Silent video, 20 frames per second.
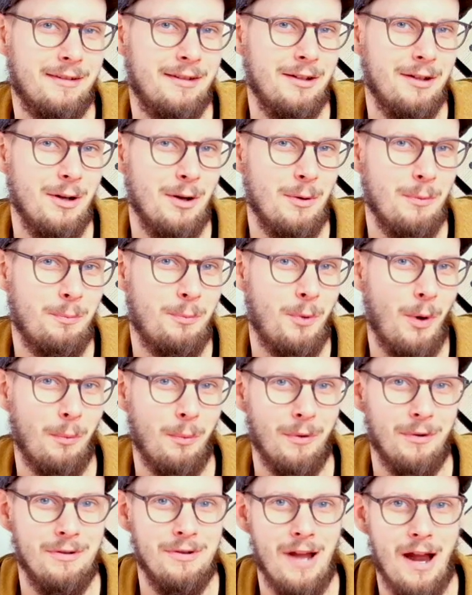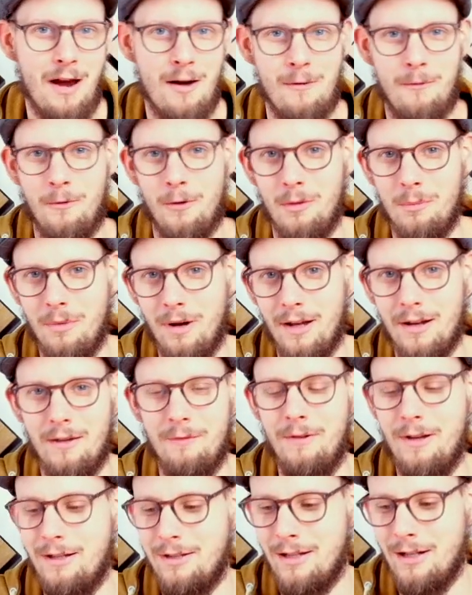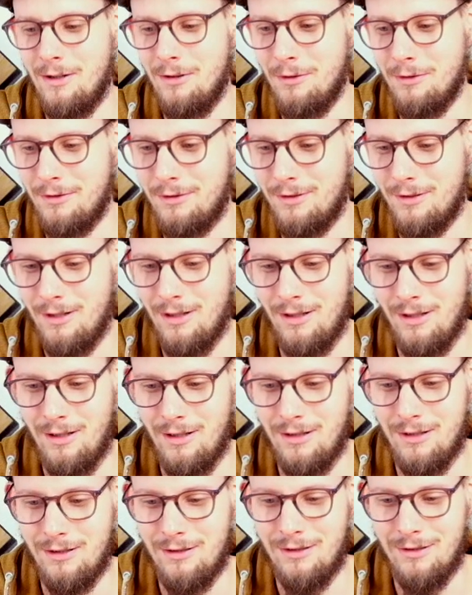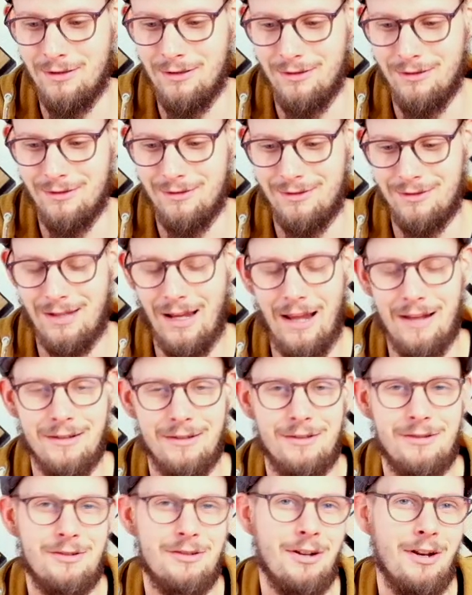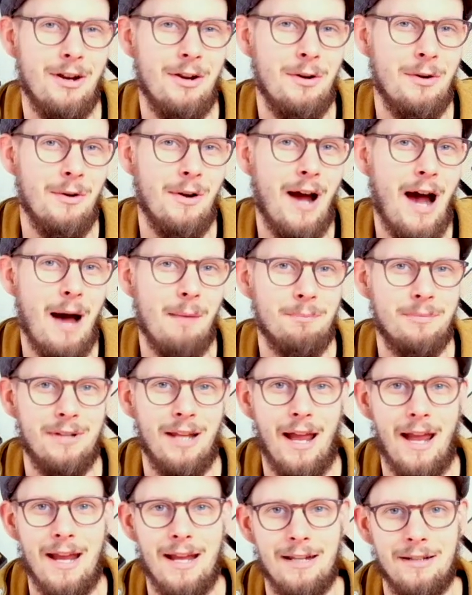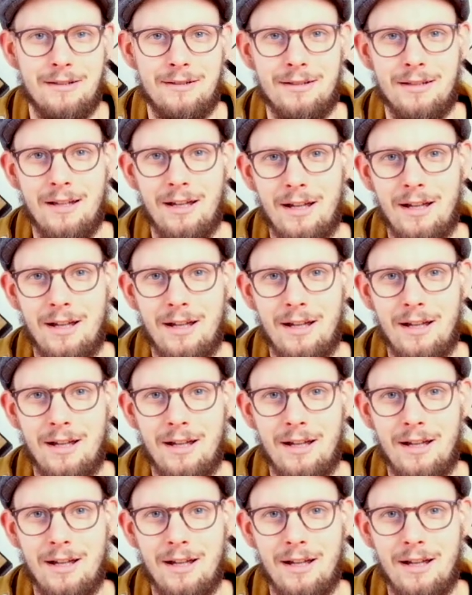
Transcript: you probably know from other videos, I tend to update